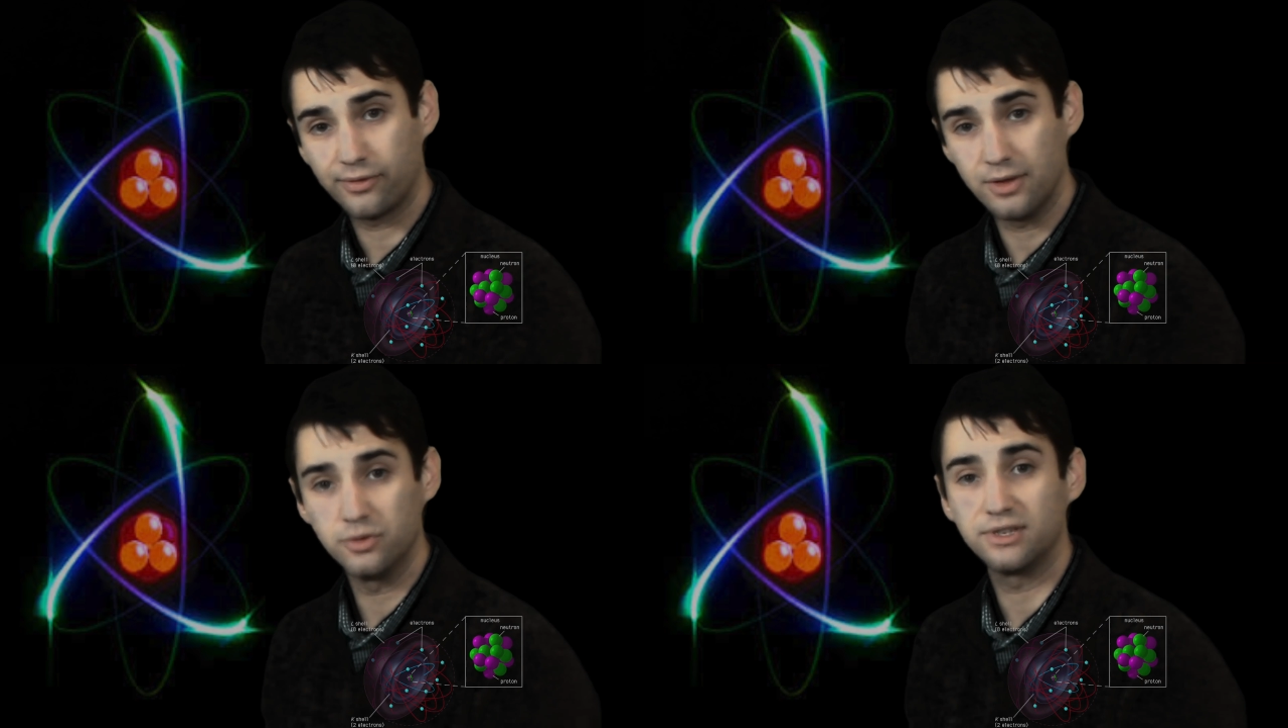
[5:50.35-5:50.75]

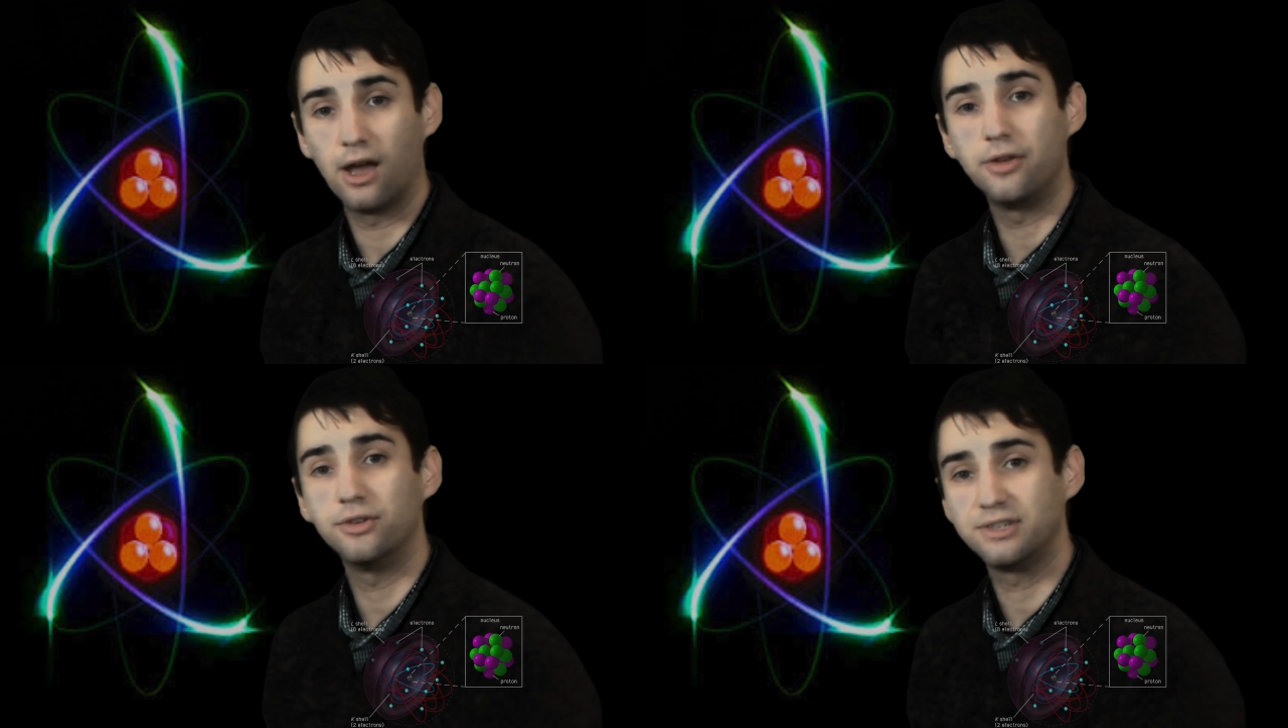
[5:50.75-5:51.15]
It was
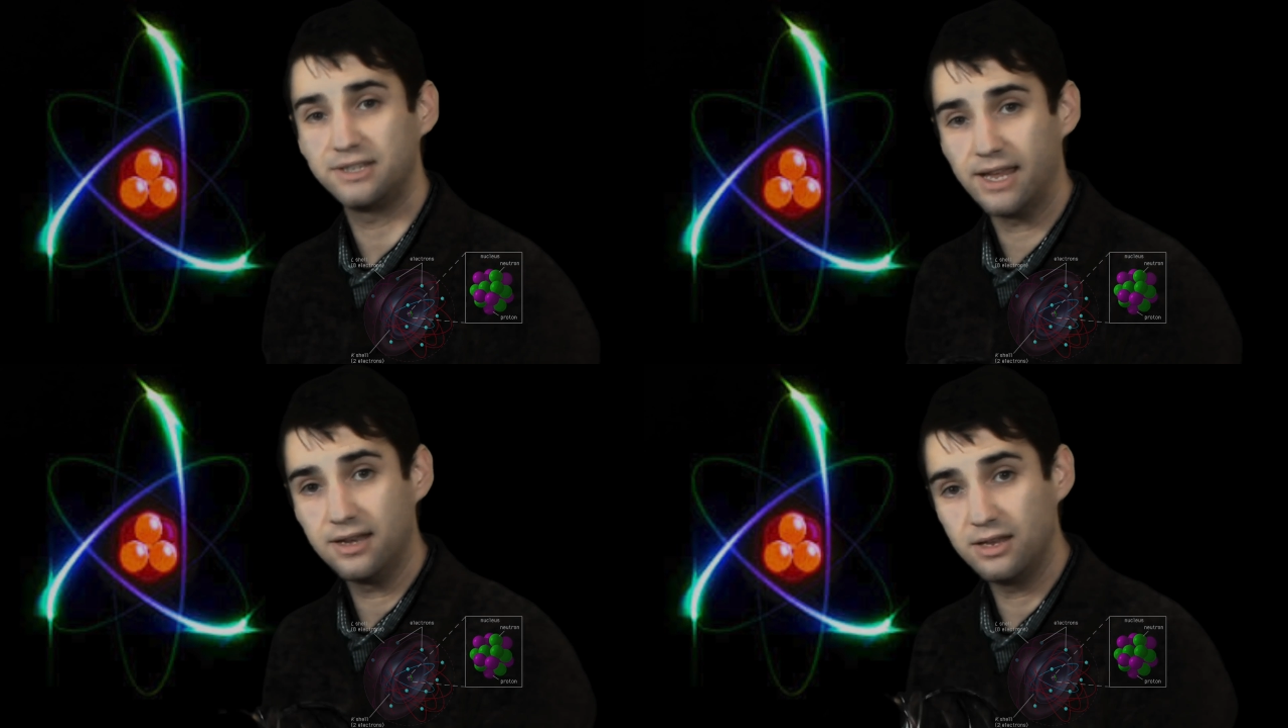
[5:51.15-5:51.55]

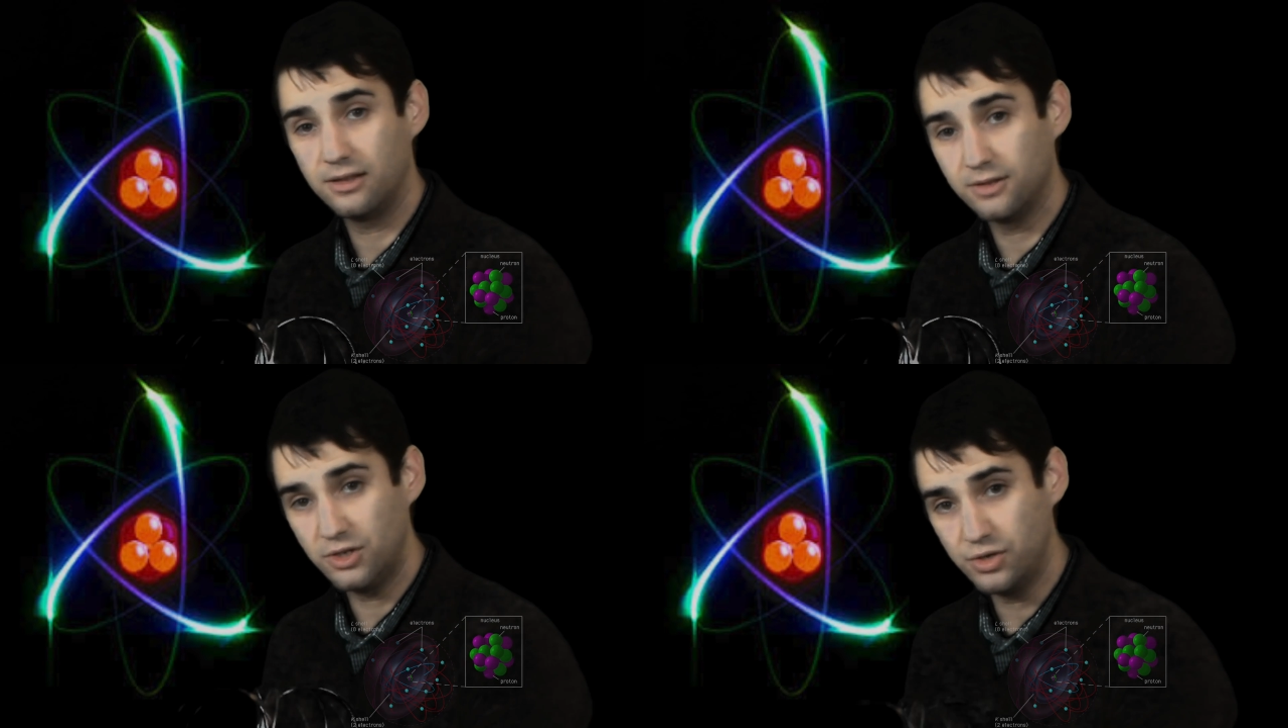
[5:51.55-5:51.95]

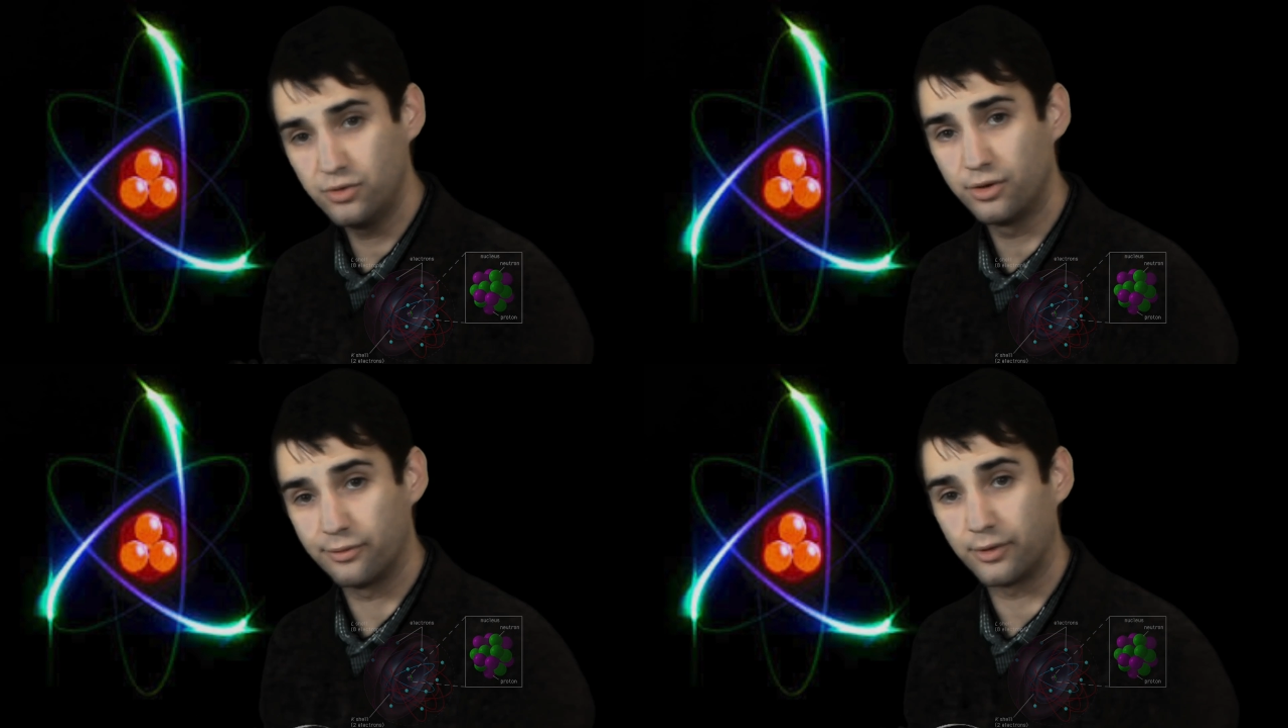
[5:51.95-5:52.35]
understanding the
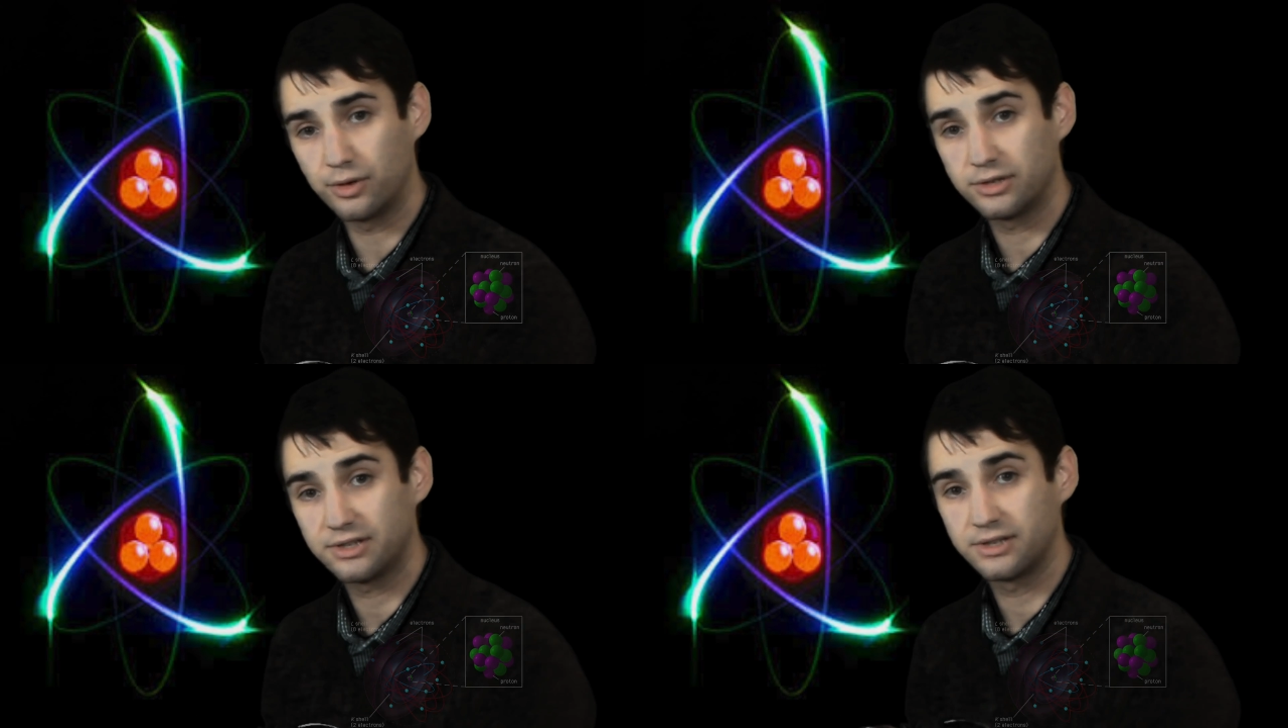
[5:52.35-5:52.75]

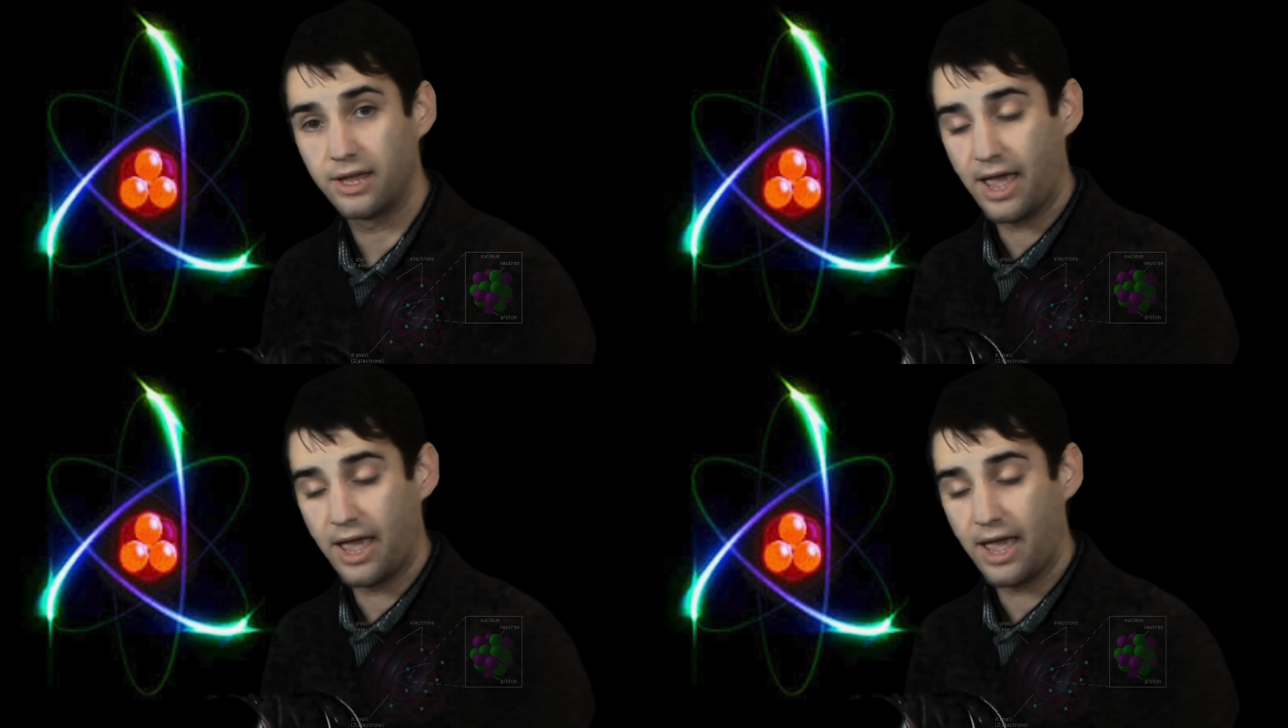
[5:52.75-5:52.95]
universe